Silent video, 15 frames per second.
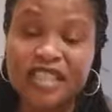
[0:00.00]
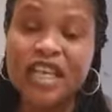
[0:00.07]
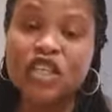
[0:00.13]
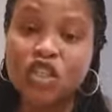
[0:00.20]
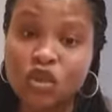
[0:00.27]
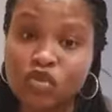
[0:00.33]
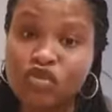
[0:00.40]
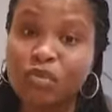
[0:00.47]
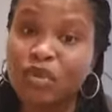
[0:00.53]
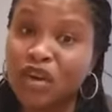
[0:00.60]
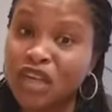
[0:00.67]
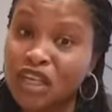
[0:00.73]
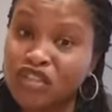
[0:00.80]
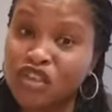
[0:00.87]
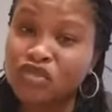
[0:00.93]
their children,
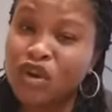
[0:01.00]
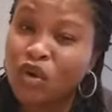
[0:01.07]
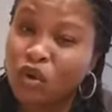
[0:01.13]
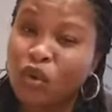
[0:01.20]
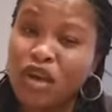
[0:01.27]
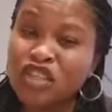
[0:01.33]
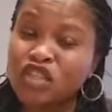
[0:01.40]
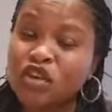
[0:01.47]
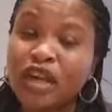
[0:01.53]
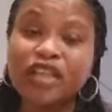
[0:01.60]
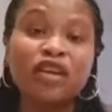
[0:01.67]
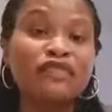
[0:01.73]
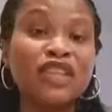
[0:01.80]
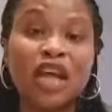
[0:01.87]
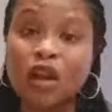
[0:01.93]
because the children question
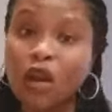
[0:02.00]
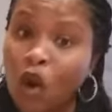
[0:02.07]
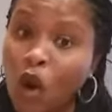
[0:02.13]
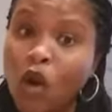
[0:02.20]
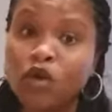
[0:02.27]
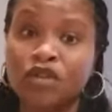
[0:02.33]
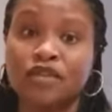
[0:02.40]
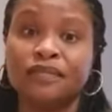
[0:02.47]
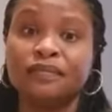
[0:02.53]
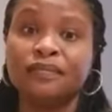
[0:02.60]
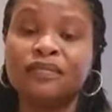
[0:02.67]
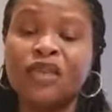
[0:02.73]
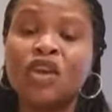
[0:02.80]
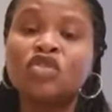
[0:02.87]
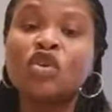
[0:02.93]
any of their laws.
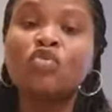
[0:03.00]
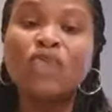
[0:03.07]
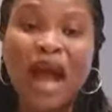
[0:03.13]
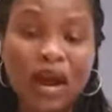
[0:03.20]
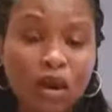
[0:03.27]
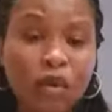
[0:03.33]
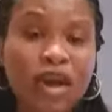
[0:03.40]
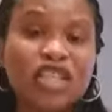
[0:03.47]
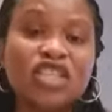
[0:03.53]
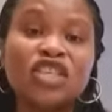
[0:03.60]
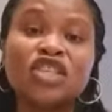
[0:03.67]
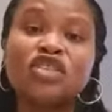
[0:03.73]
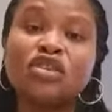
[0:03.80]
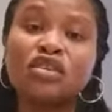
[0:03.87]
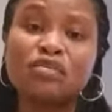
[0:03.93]
So we are
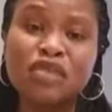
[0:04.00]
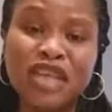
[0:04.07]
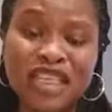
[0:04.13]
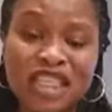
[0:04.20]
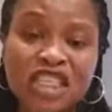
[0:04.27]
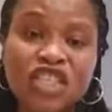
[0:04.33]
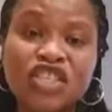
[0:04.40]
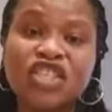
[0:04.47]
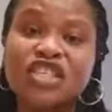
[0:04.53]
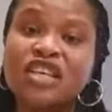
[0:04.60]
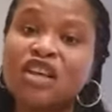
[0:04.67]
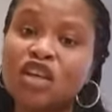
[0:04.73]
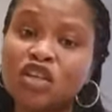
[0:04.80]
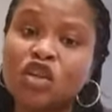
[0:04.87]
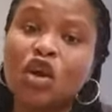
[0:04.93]
questioning some of your teachings and
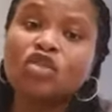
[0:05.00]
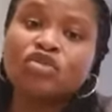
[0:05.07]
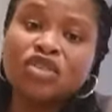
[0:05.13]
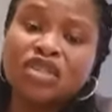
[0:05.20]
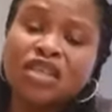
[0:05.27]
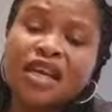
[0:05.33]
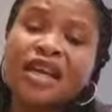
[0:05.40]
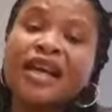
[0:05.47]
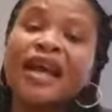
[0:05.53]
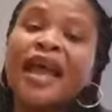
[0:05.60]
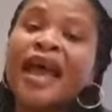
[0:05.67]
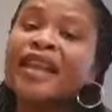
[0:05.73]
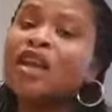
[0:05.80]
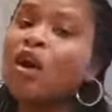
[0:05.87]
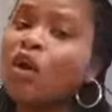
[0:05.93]
your doctrines,
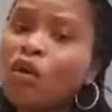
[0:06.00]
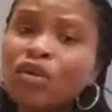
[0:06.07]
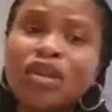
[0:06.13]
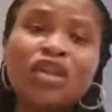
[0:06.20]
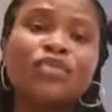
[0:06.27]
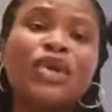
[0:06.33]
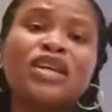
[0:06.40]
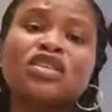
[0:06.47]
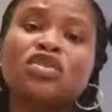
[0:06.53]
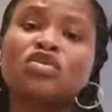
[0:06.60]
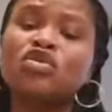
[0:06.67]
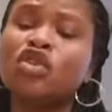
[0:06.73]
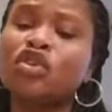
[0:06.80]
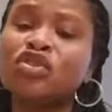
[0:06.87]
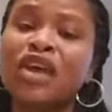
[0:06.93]
and the only
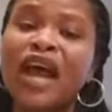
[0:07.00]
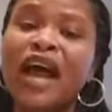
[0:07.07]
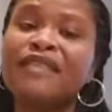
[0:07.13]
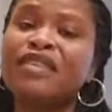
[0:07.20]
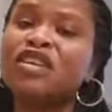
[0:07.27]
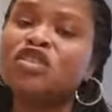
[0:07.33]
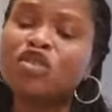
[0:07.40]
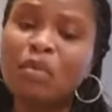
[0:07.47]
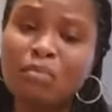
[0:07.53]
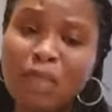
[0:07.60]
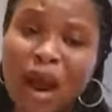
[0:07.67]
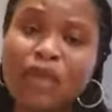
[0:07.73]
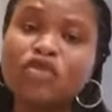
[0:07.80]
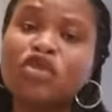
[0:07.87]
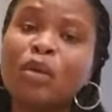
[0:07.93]
resolution you have is to
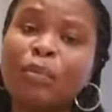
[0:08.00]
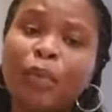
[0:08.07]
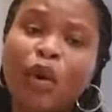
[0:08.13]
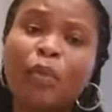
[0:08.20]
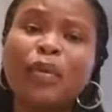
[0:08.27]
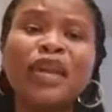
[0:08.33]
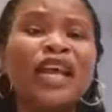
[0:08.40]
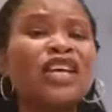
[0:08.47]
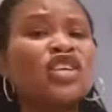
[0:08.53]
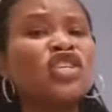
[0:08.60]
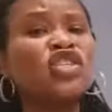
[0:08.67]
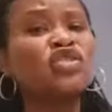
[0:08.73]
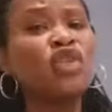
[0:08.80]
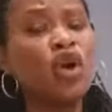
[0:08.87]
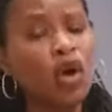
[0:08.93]
mount your pulpit and
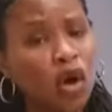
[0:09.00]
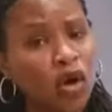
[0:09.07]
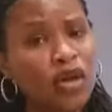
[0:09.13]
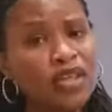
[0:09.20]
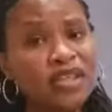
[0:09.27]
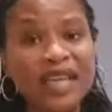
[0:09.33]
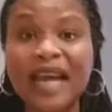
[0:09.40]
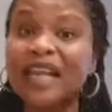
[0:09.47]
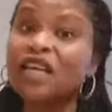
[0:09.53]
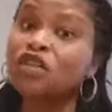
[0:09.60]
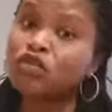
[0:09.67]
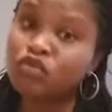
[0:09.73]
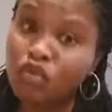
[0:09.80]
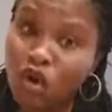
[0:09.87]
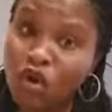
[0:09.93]
issue a curse. That is
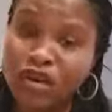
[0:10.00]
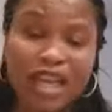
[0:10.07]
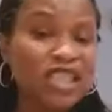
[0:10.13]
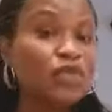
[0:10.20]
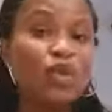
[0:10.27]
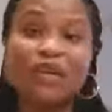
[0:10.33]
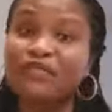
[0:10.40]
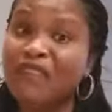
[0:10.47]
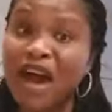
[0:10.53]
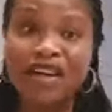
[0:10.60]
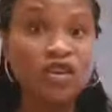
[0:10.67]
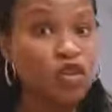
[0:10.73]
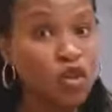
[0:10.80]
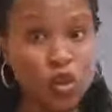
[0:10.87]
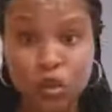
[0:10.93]
wrong. That's not what
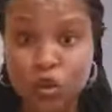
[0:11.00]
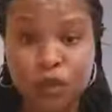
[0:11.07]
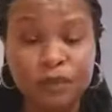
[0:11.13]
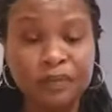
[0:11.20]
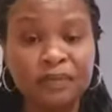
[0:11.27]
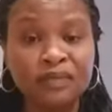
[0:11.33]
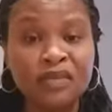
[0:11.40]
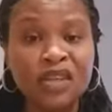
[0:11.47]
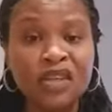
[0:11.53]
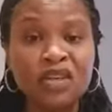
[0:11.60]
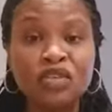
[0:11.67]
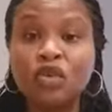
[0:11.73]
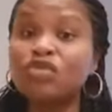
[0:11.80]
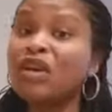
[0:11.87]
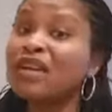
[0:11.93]
fathers do.
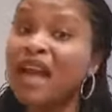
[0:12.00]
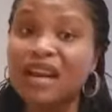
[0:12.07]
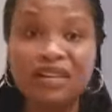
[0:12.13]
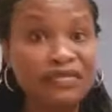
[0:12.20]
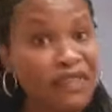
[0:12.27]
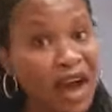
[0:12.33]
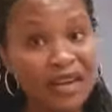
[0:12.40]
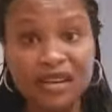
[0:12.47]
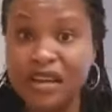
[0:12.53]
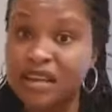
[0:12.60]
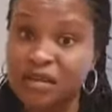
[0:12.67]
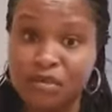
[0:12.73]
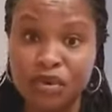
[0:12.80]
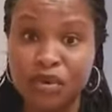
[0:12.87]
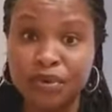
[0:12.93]
So you're not a father
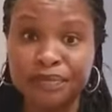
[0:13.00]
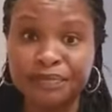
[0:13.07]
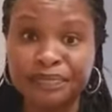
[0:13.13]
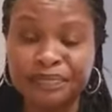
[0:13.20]
anymore,